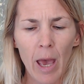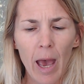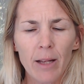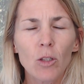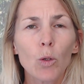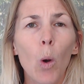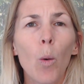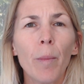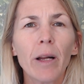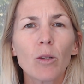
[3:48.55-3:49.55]
and so
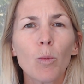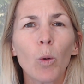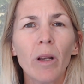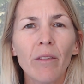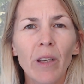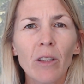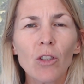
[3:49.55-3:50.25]
much more living to